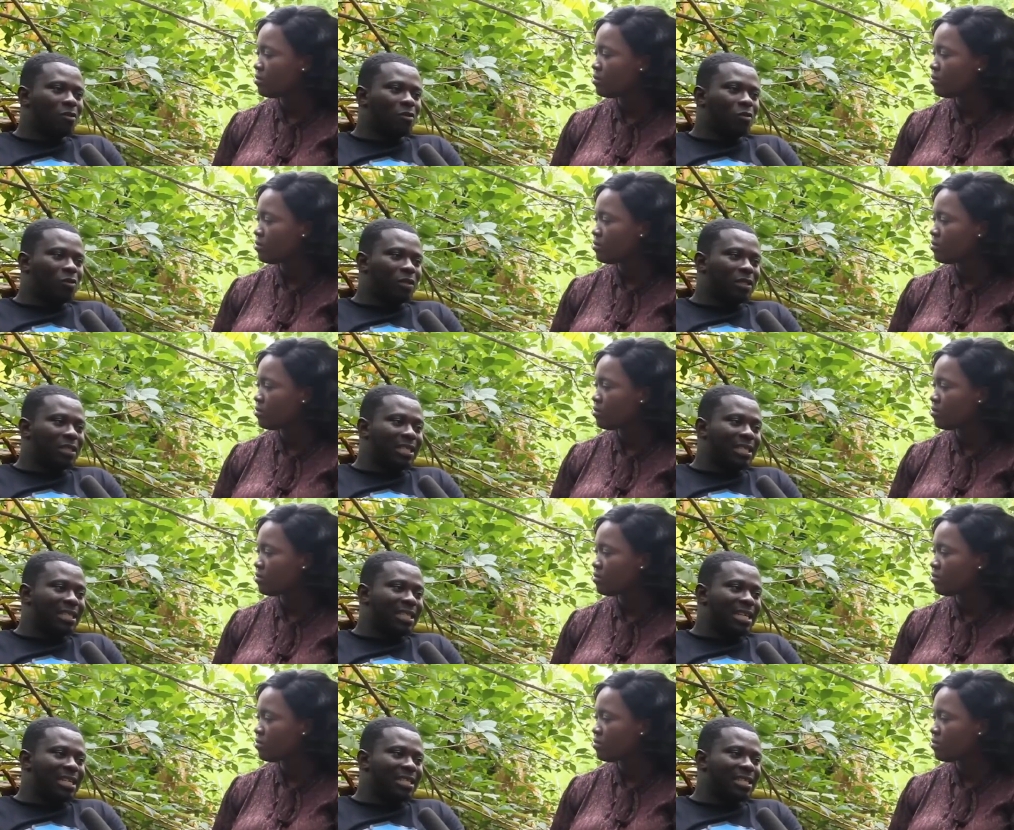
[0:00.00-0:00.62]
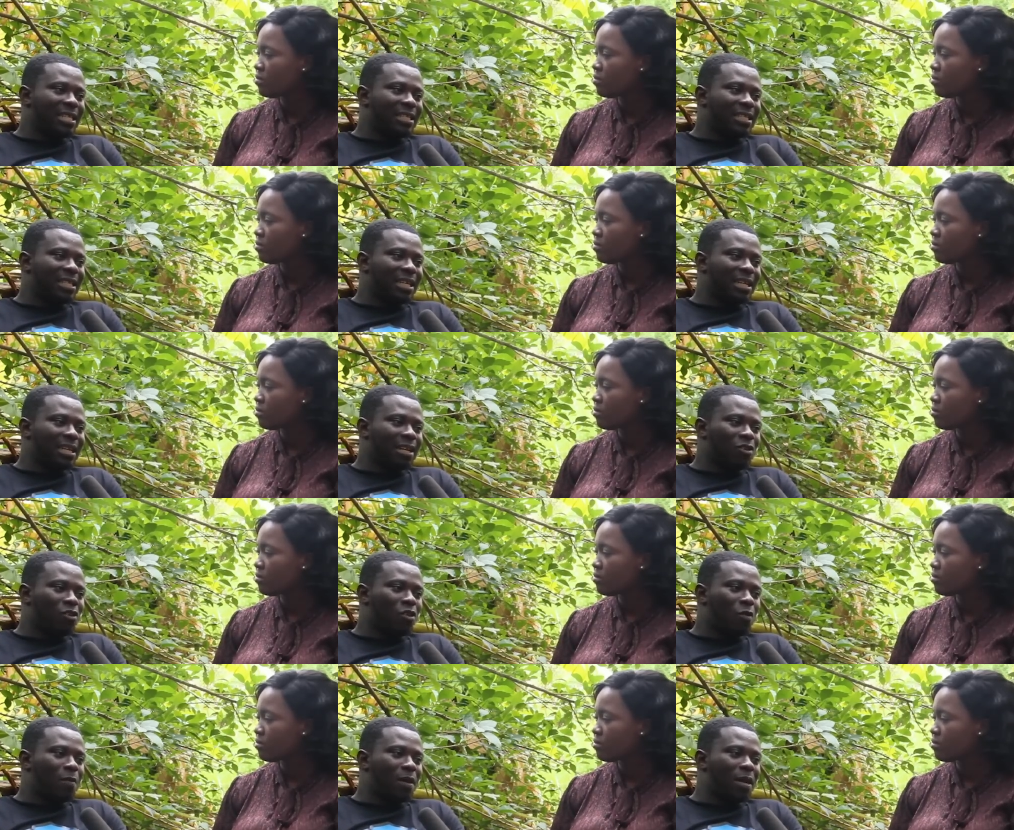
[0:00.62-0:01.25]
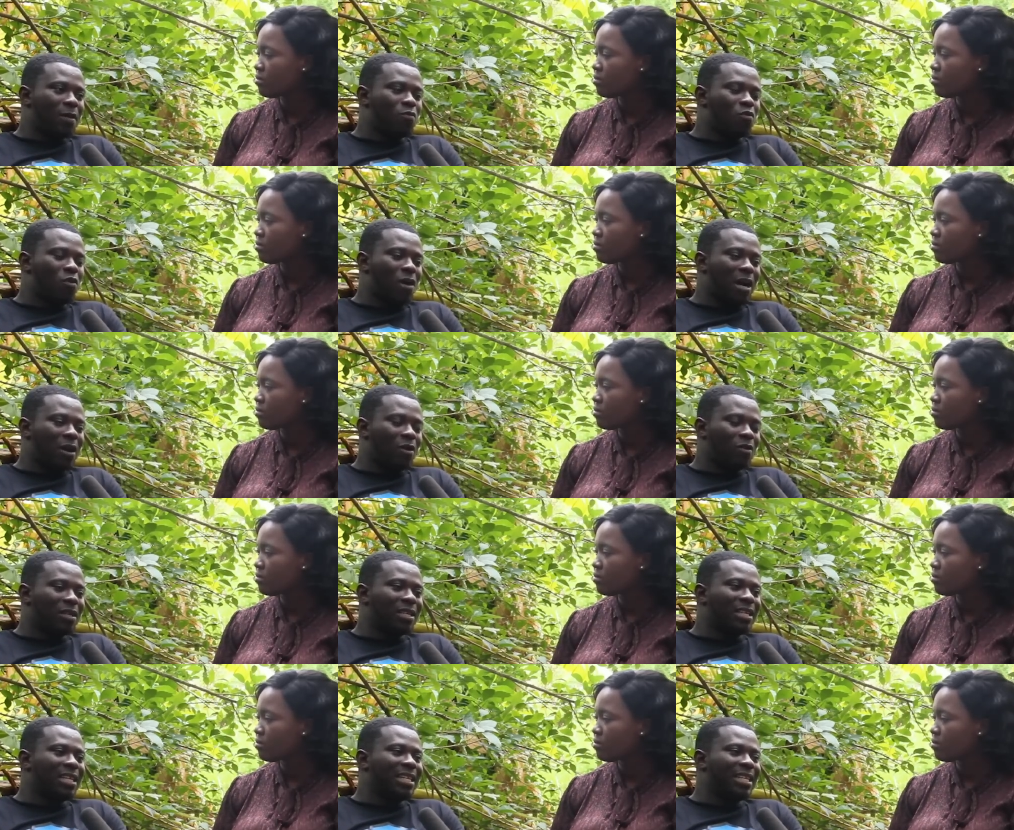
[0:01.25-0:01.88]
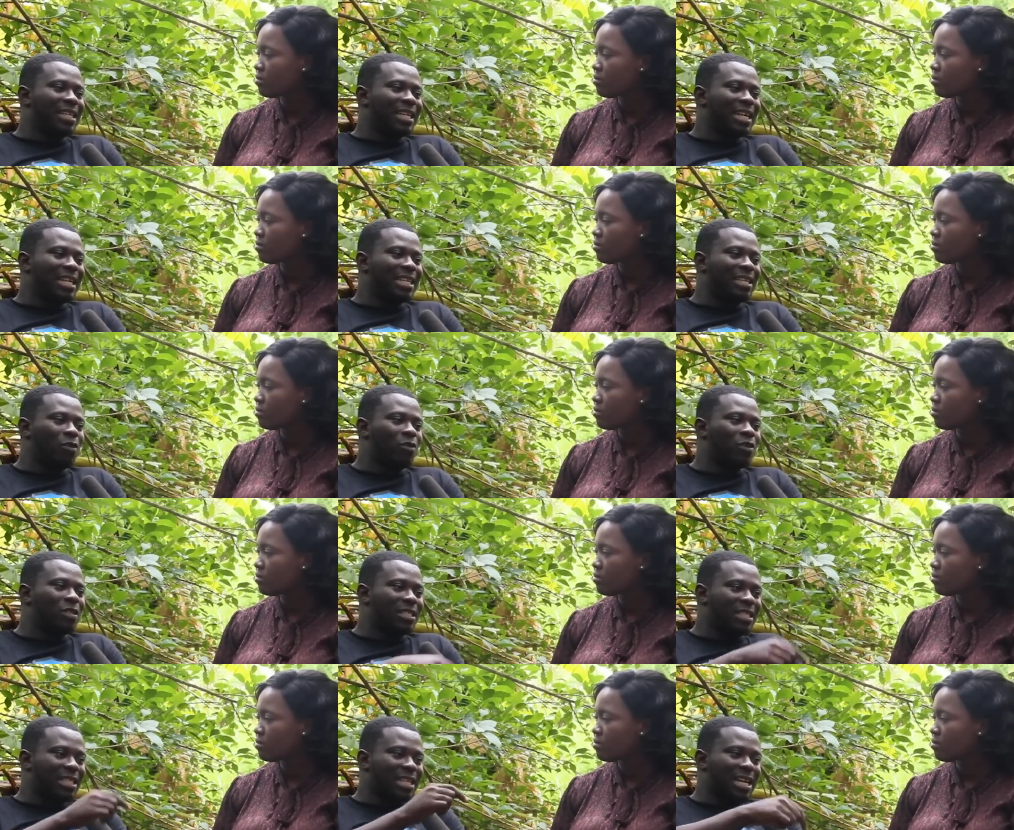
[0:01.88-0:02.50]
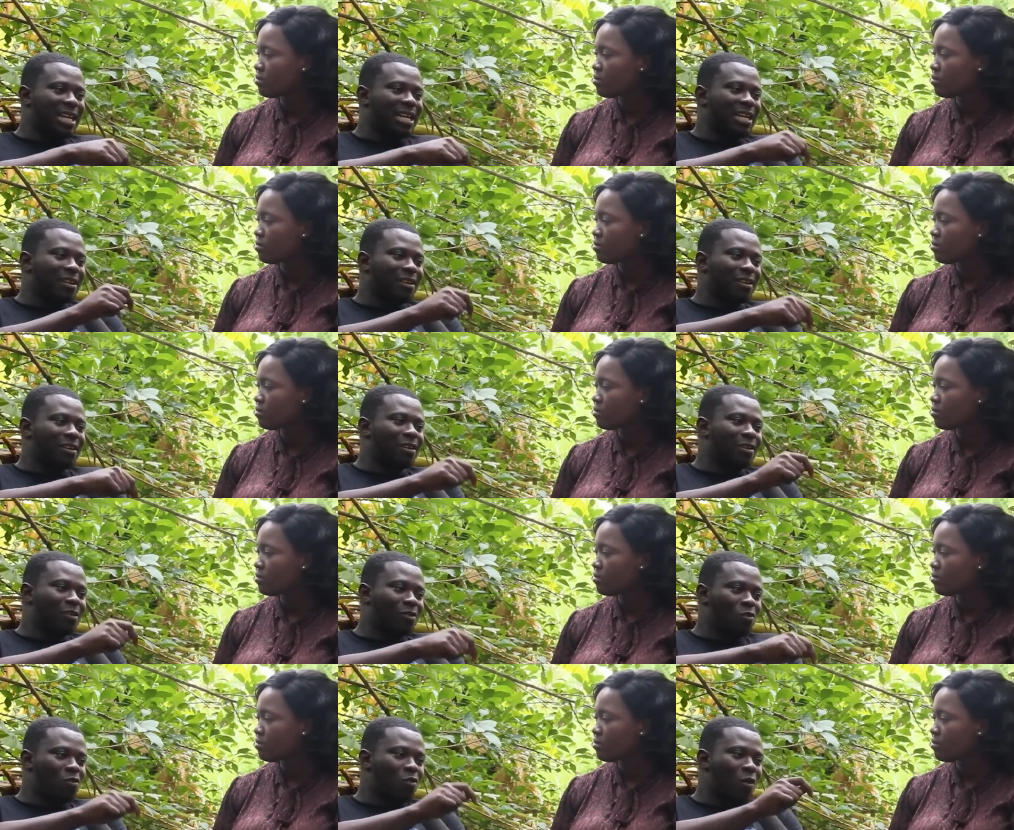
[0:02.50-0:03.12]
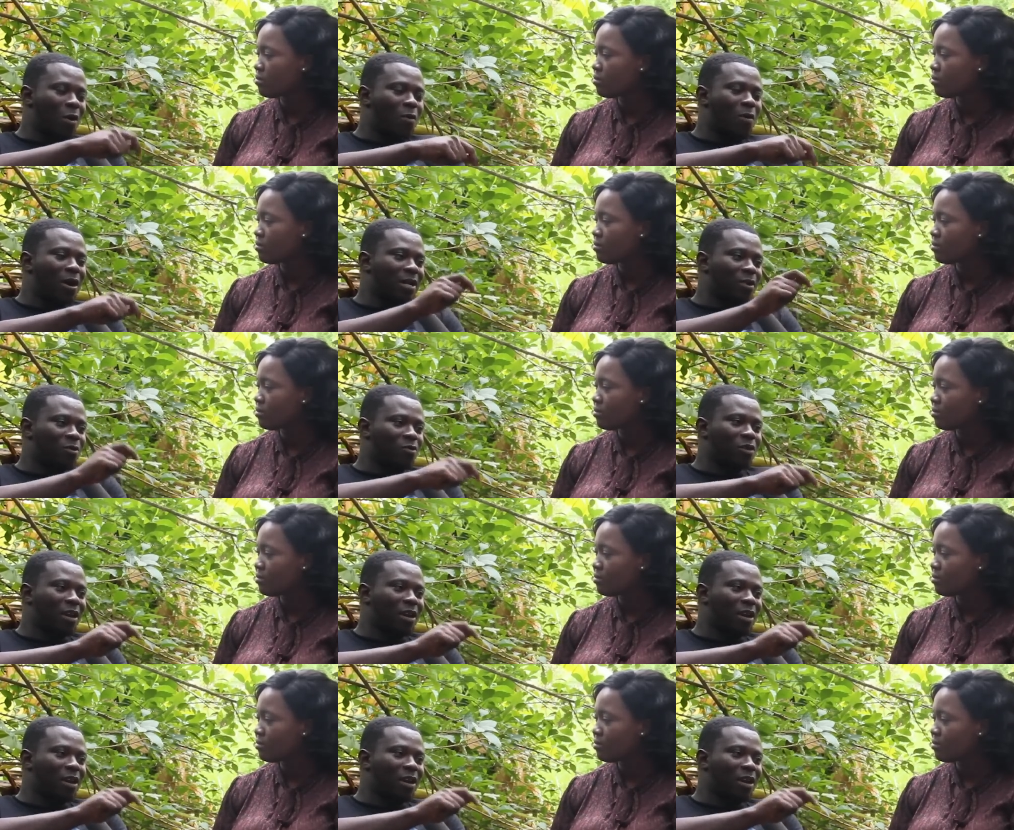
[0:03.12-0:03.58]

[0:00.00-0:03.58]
Speaker 1: only then, and Obebu are only dead or china. Oh, what a